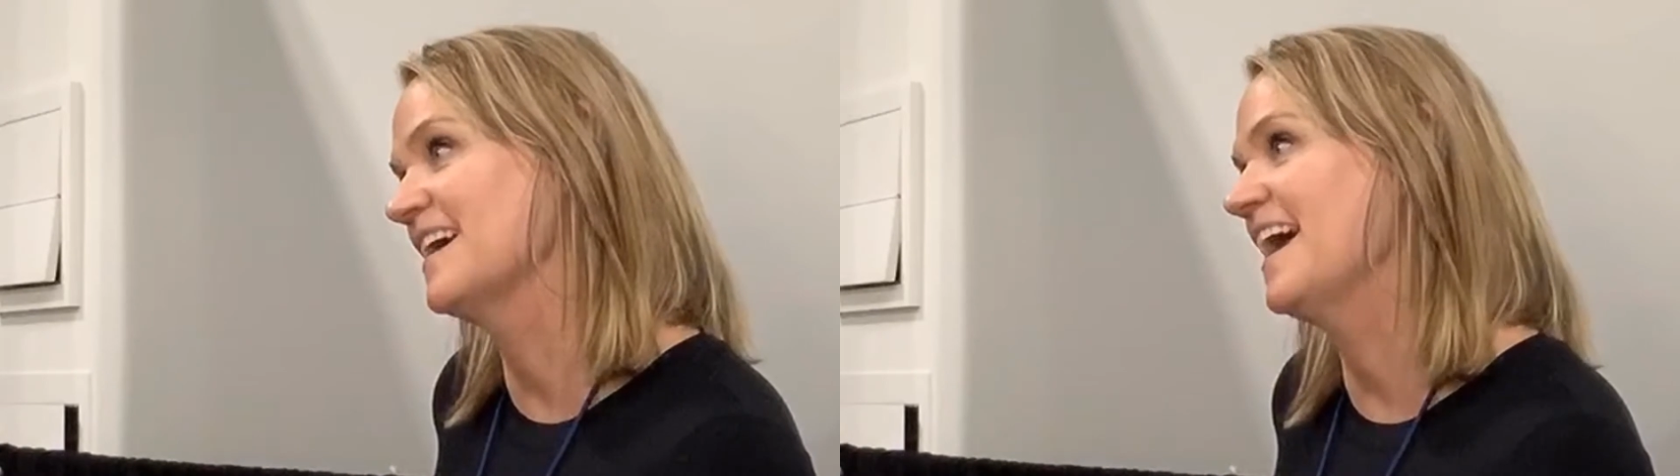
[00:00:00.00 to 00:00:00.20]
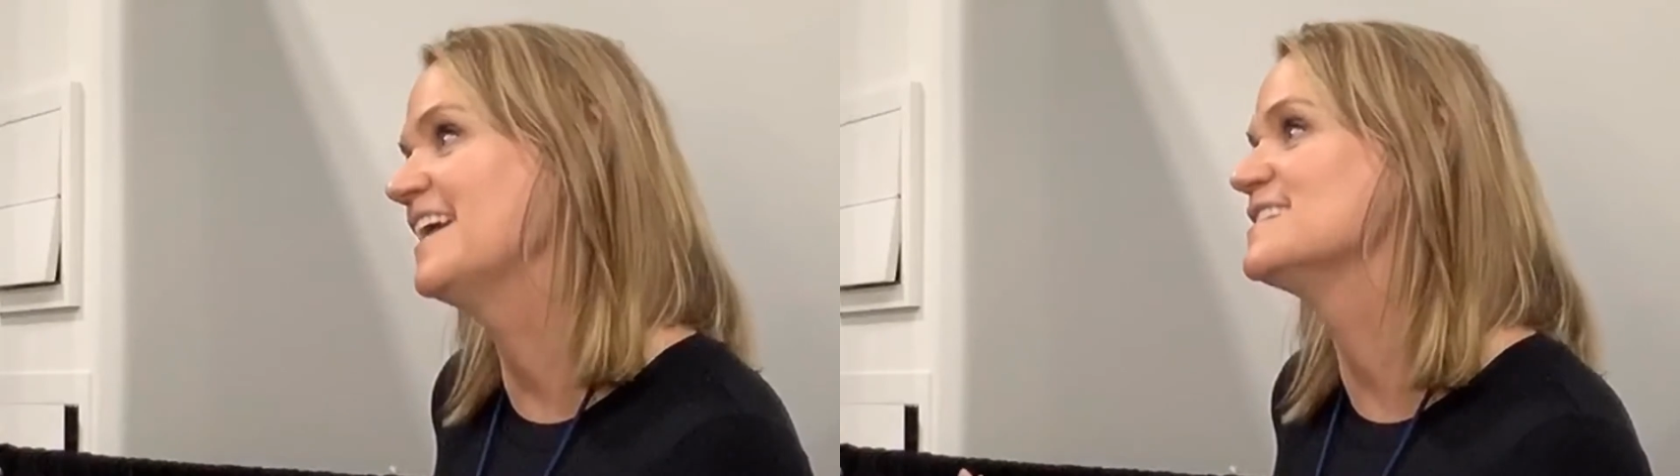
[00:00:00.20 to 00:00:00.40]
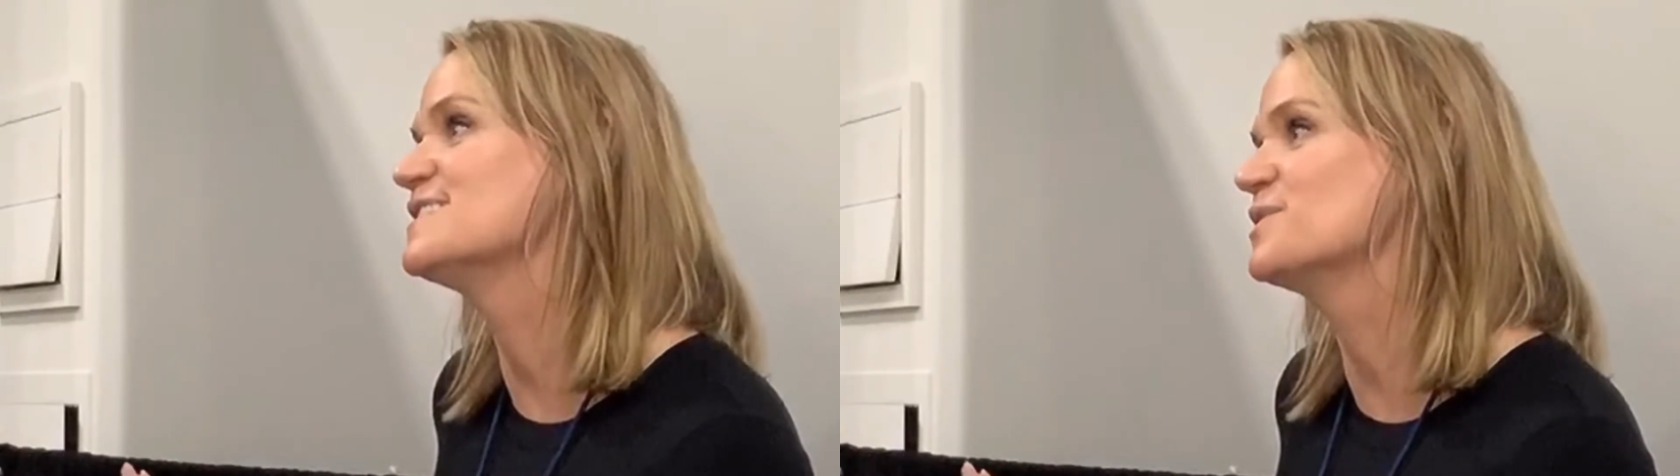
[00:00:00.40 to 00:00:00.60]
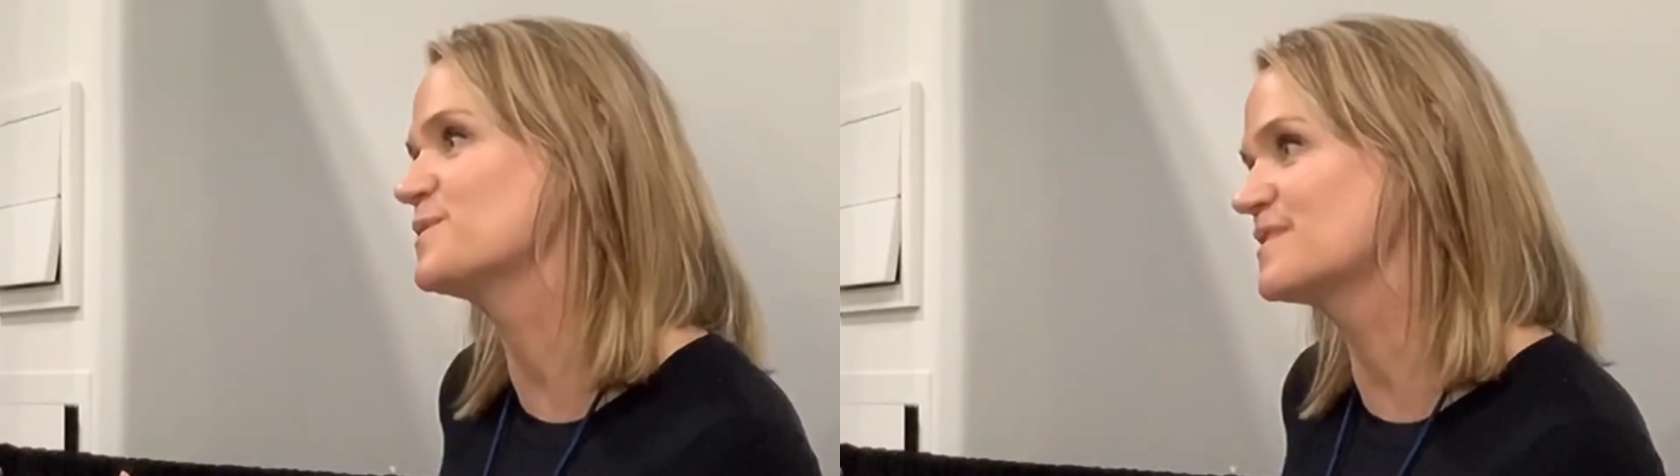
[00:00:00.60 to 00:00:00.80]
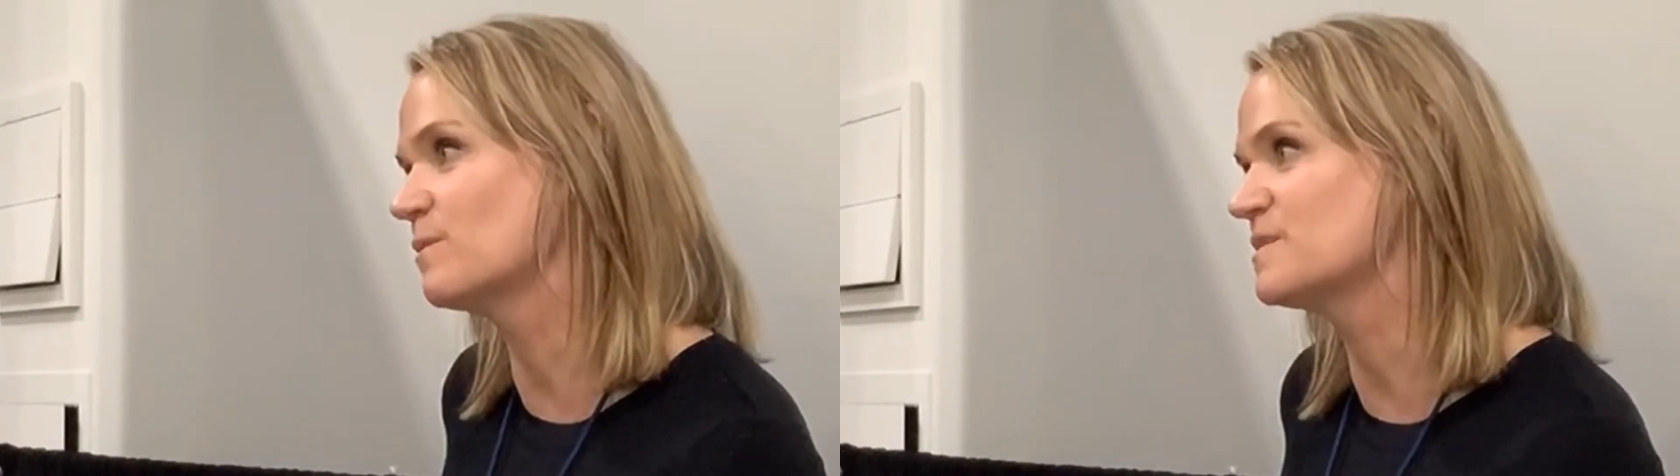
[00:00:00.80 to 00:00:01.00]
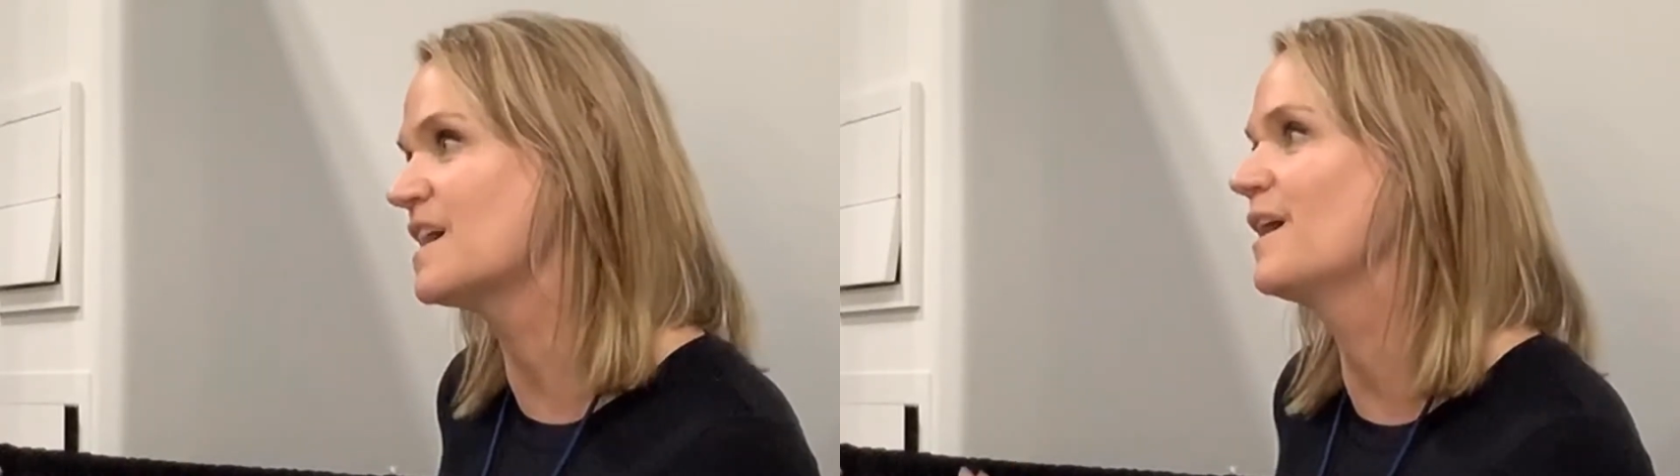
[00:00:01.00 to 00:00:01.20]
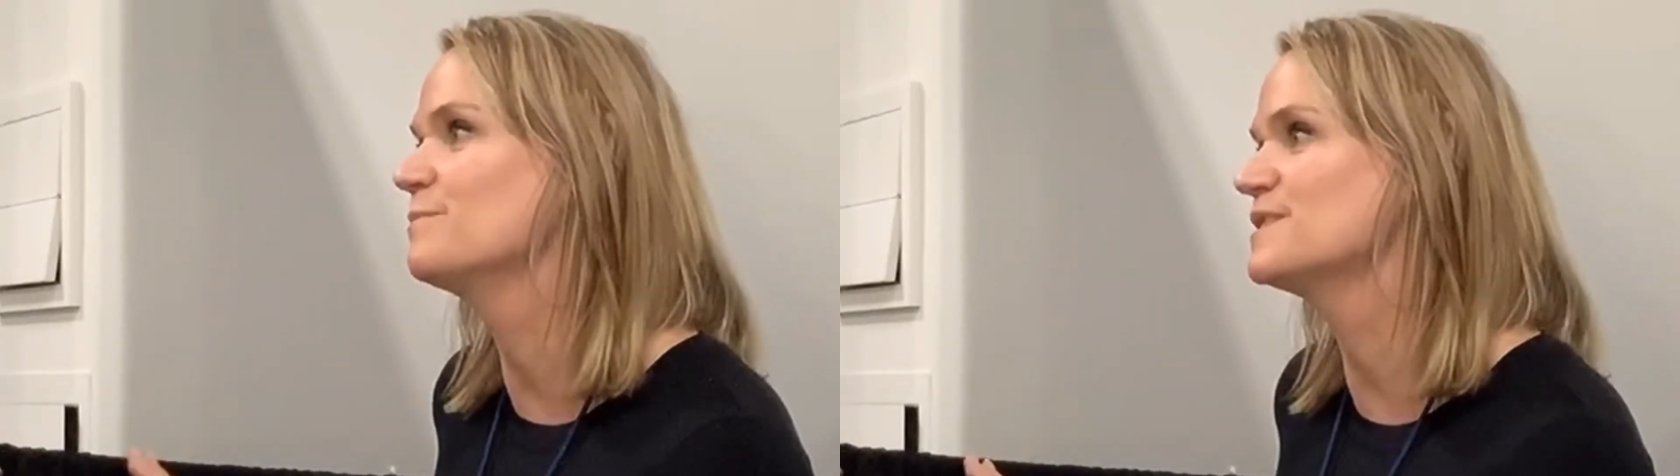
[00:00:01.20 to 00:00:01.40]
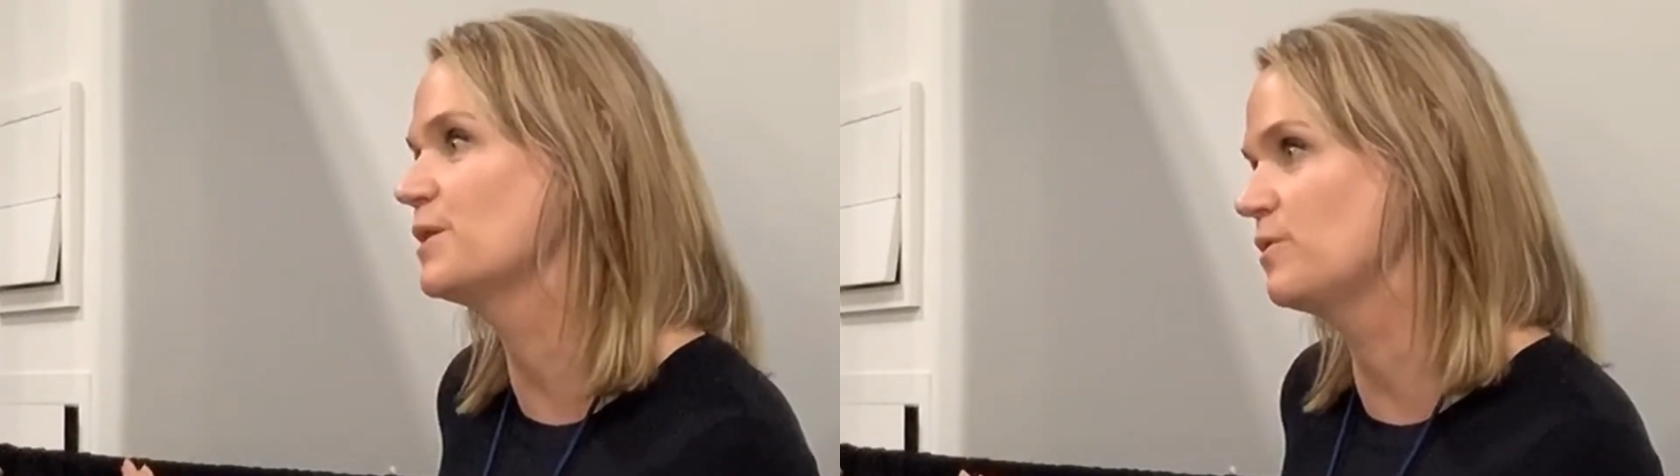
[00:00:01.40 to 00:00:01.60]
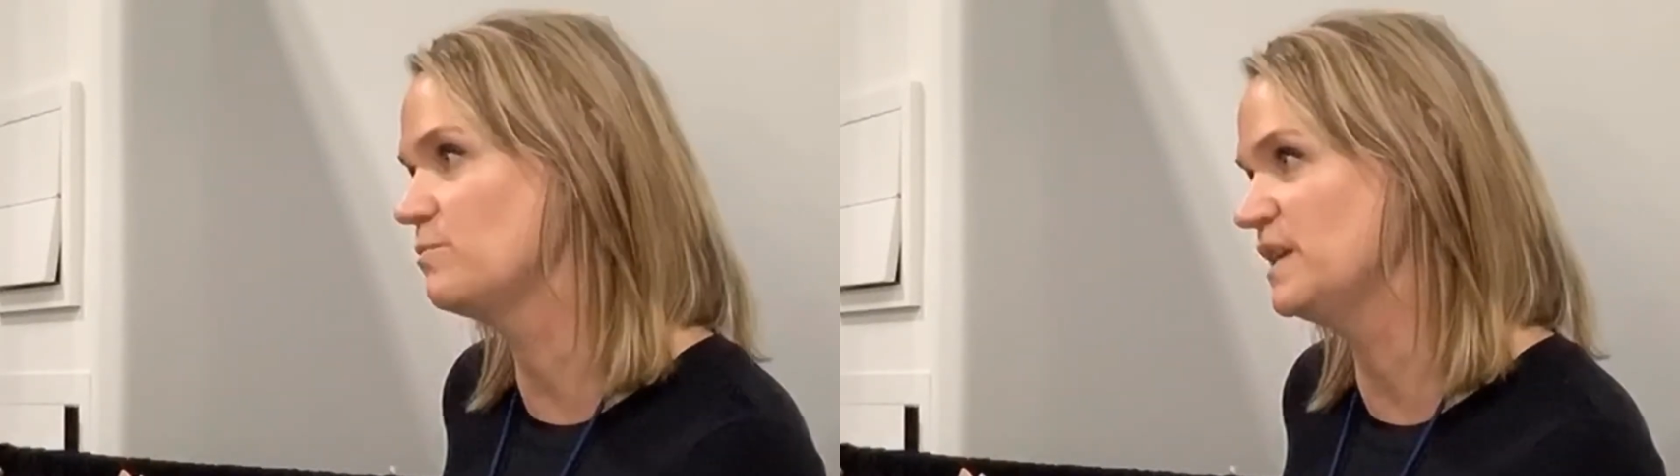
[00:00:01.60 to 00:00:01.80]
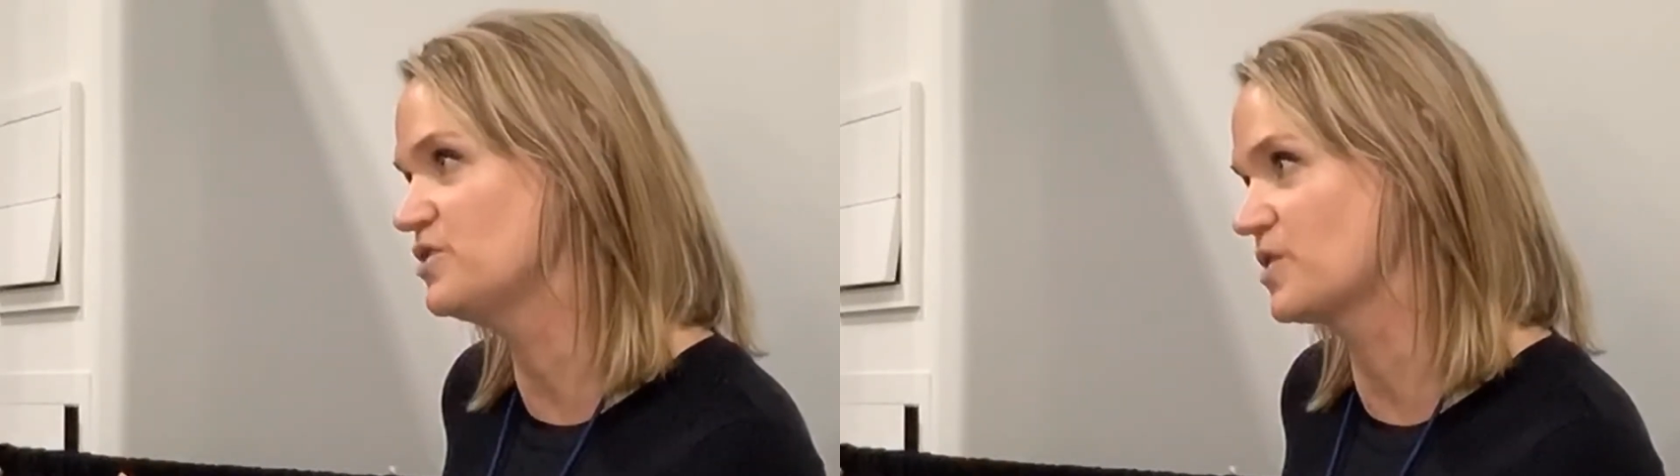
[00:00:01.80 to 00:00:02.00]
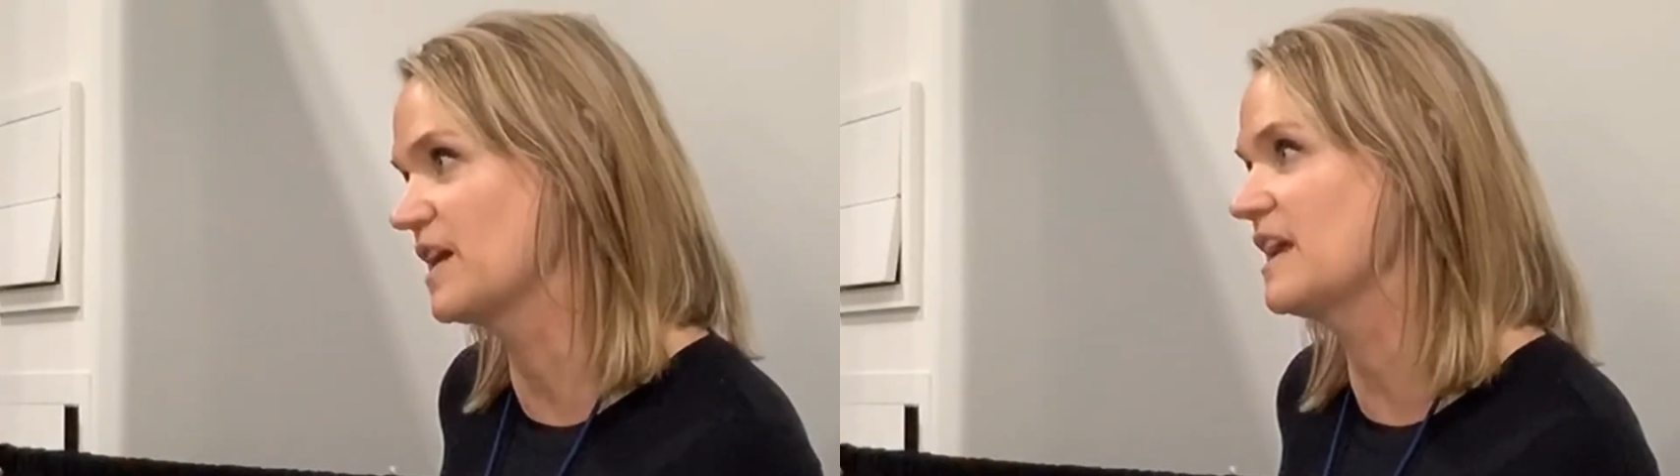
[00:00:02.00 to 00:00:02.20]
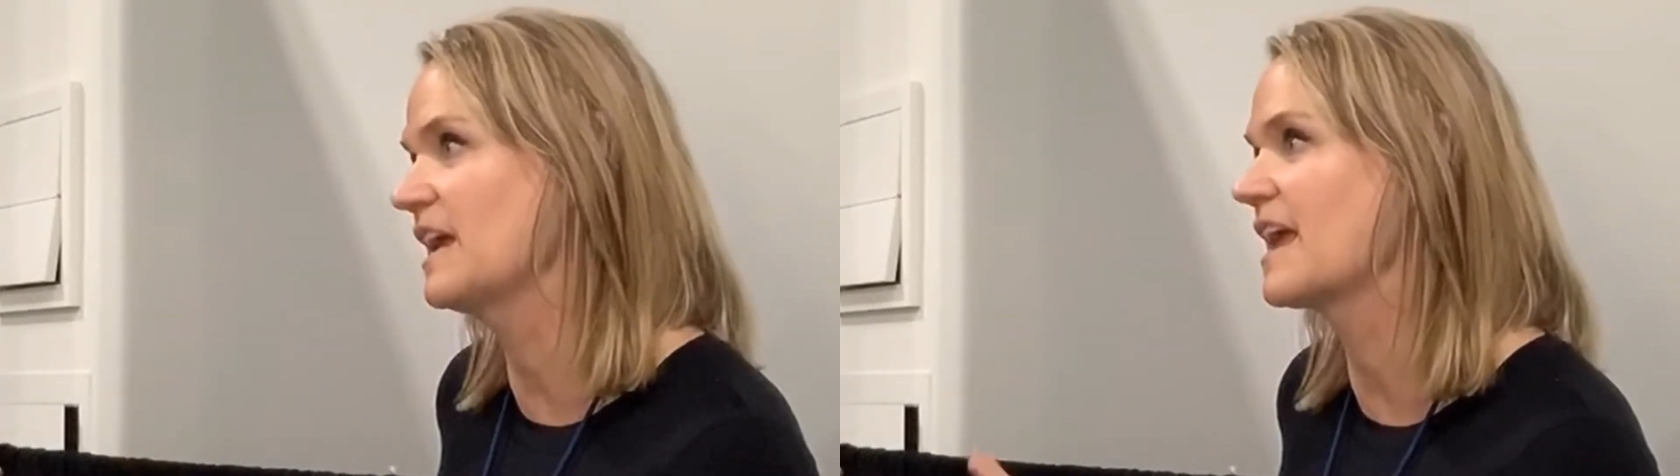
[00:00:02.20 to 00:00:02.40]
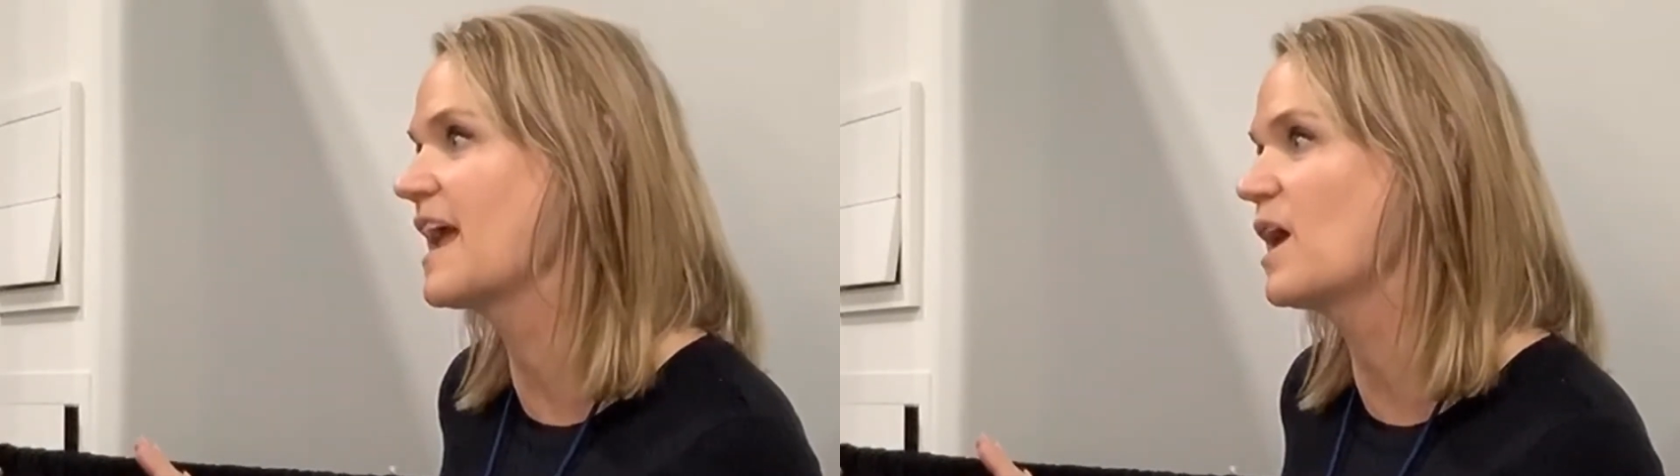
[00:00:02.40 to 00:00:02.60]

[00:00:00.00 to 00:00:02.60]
and so sometimes he would be drinking,